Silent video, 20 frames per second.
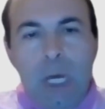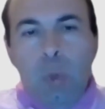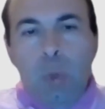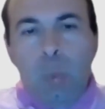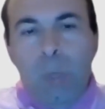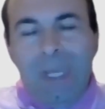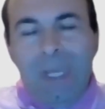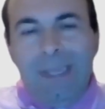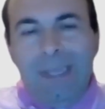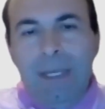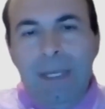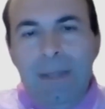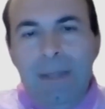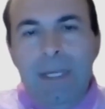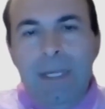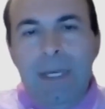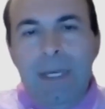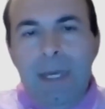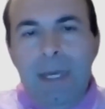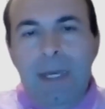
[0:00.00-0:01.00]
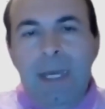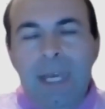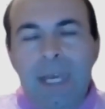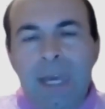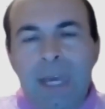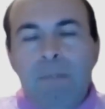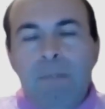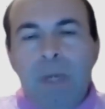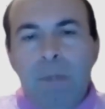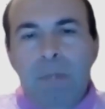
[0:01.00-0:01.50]
within the
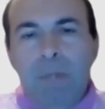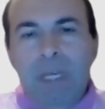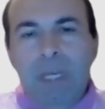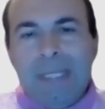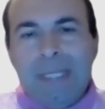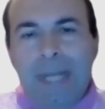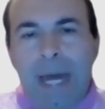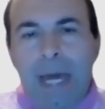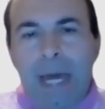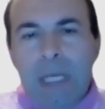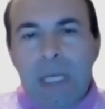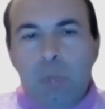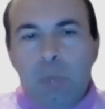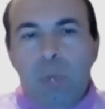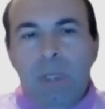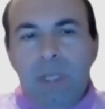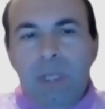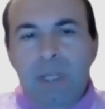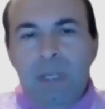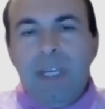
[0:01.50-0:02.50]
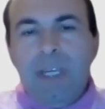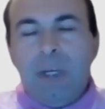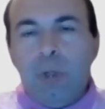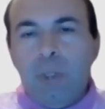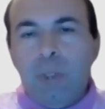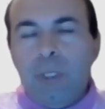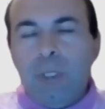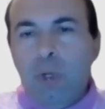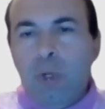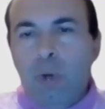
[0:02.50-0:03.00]
EMBB slice, within the
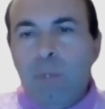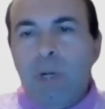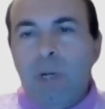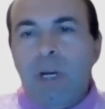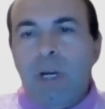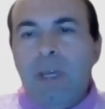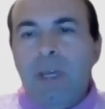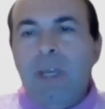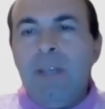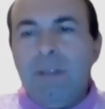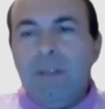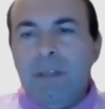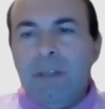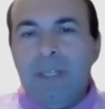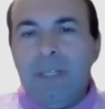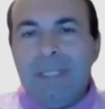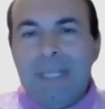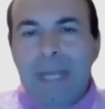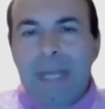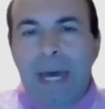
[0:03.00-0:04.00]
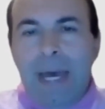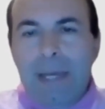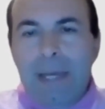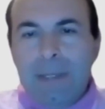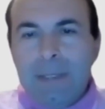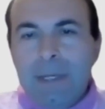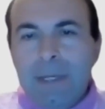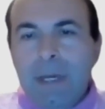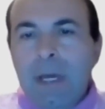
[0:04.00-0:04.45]
consumer internet slice,